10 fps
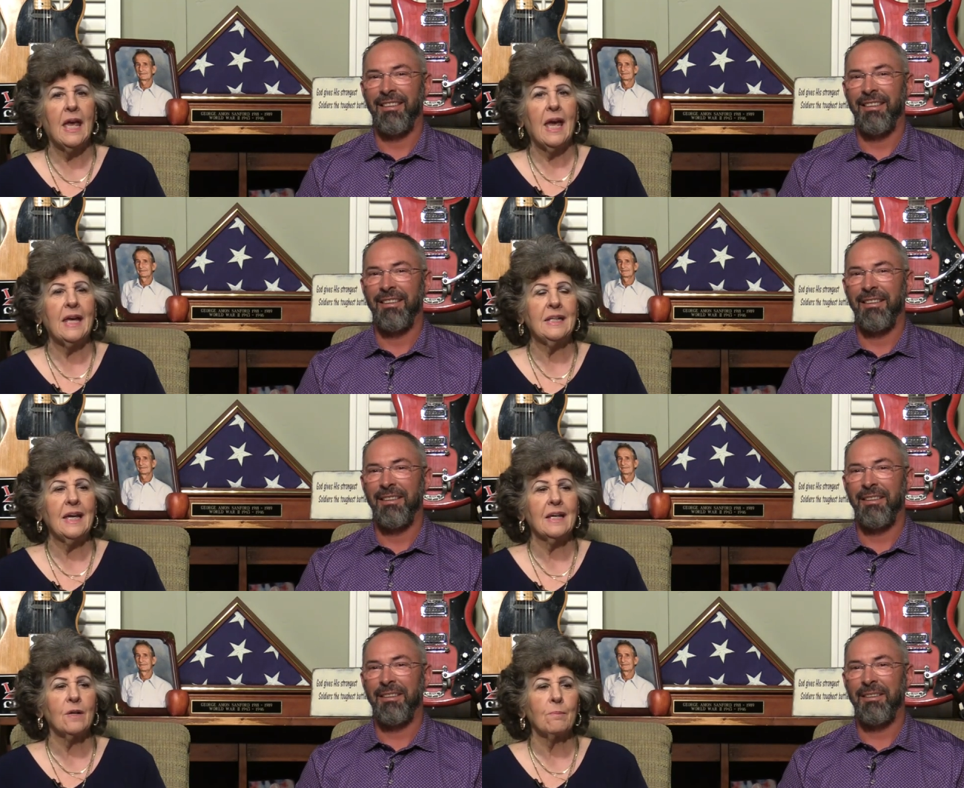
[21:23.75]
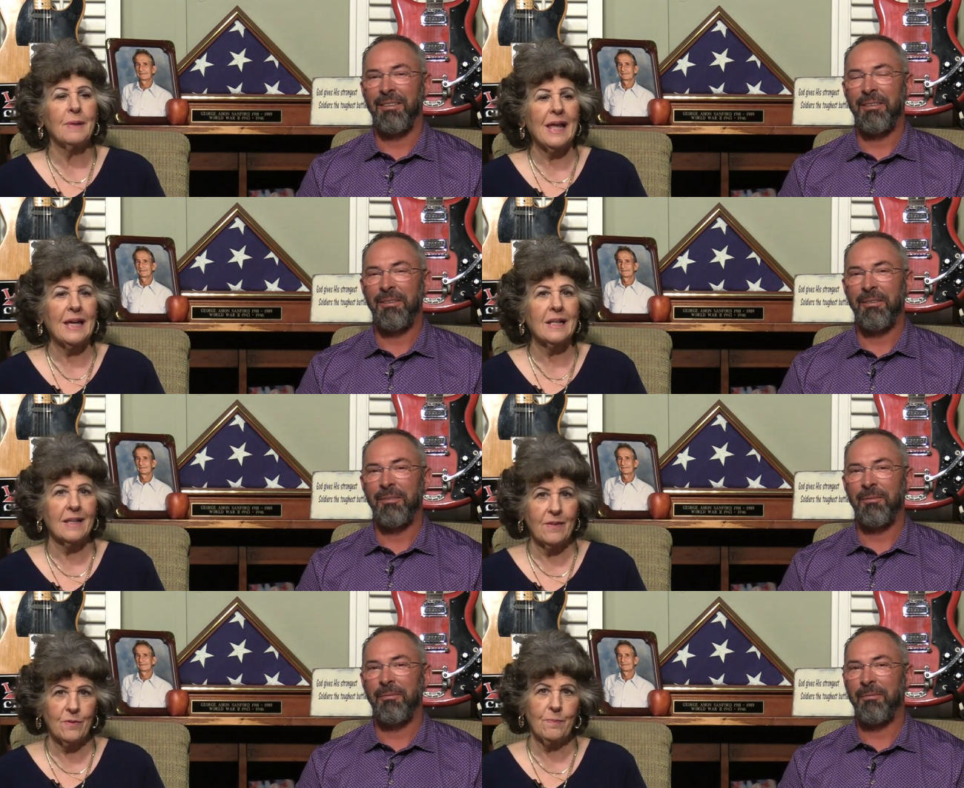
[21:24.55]
Speaker 1: and he had on black
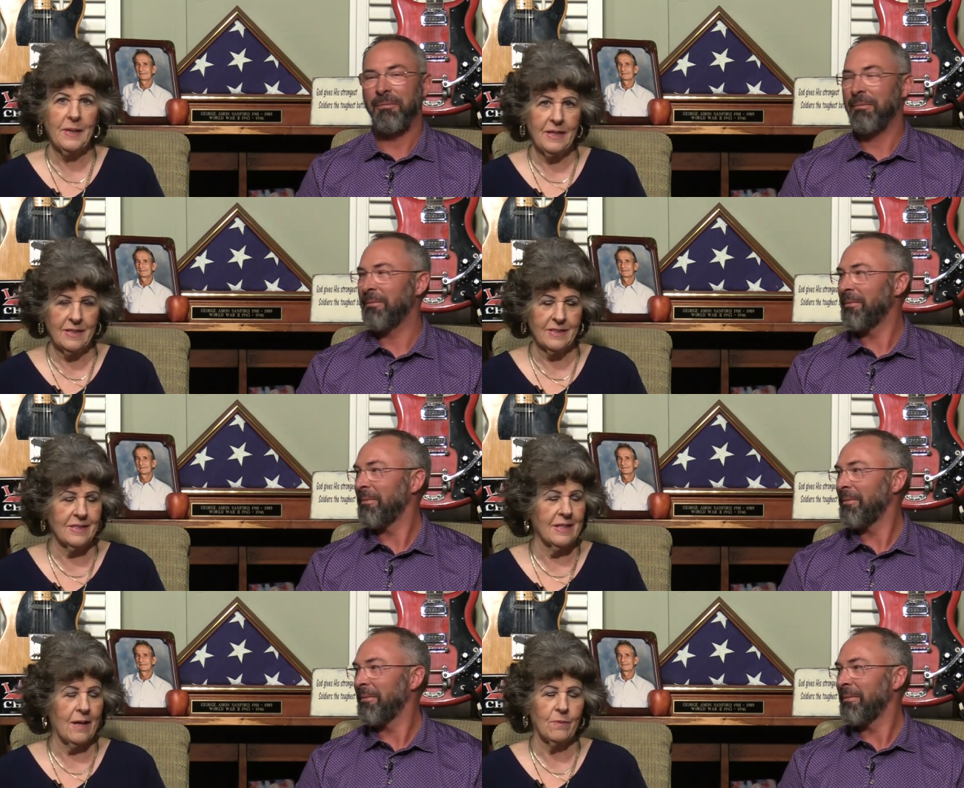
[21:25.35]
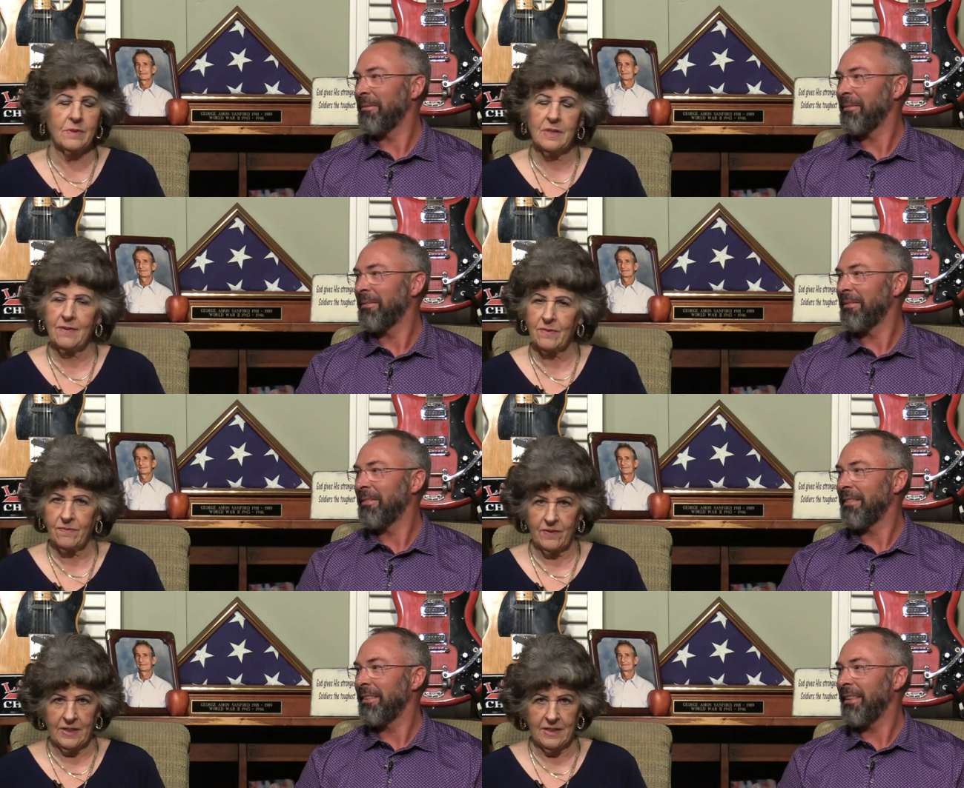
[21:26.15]
leather pants, and I will never
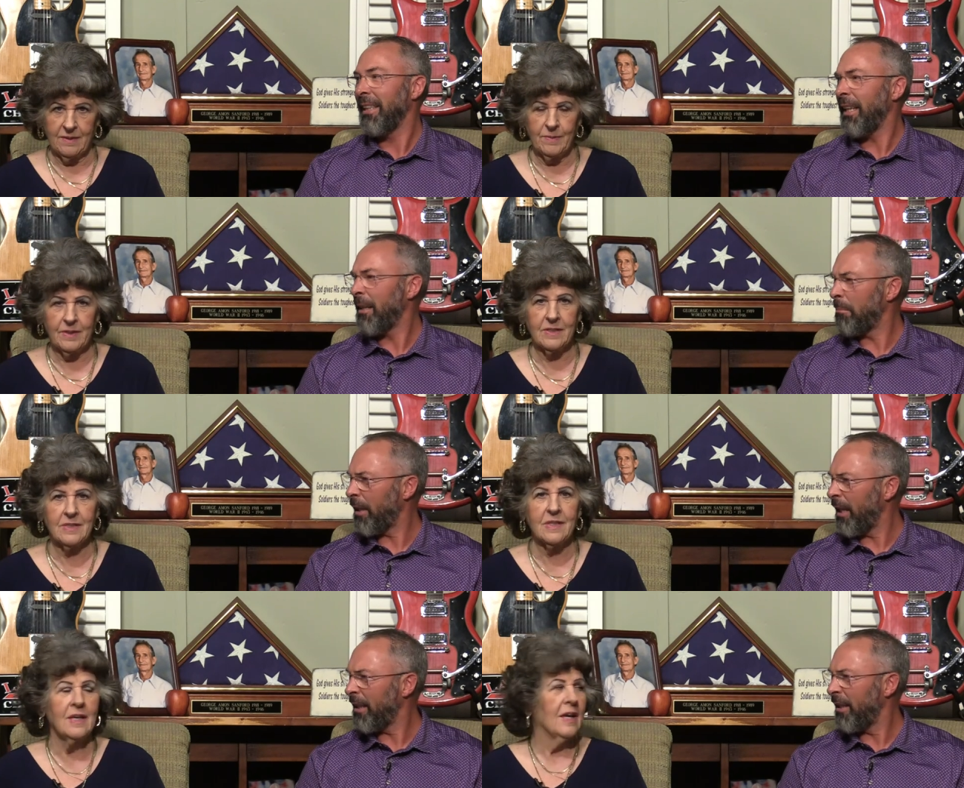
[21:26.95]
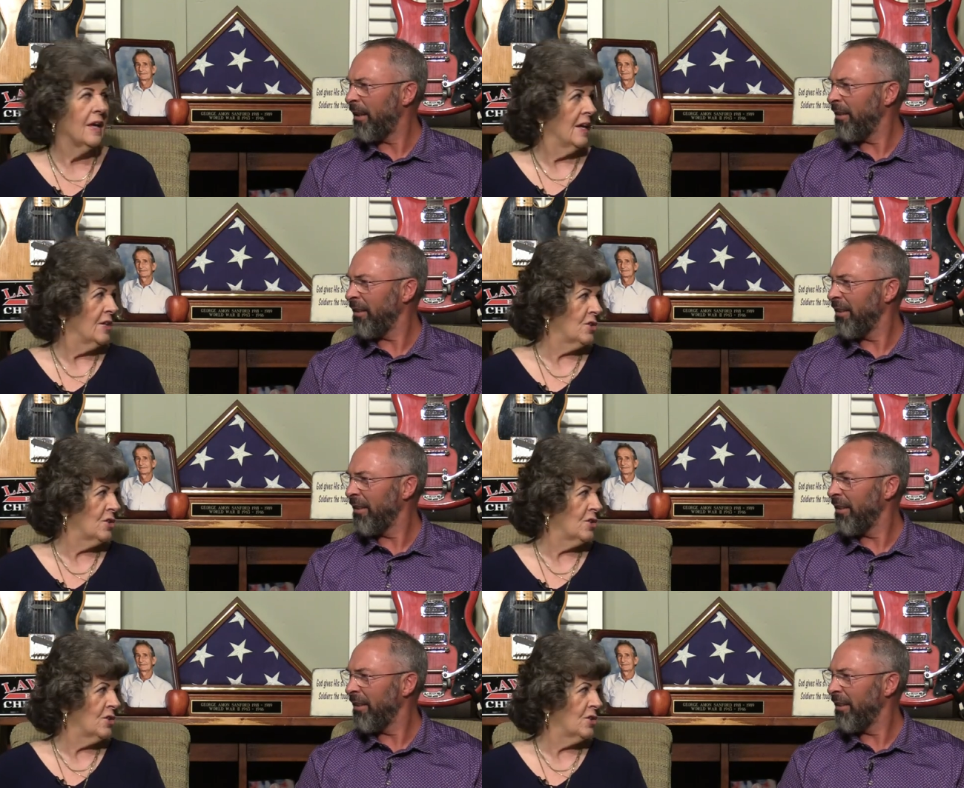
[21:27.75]
forget it he because black leather.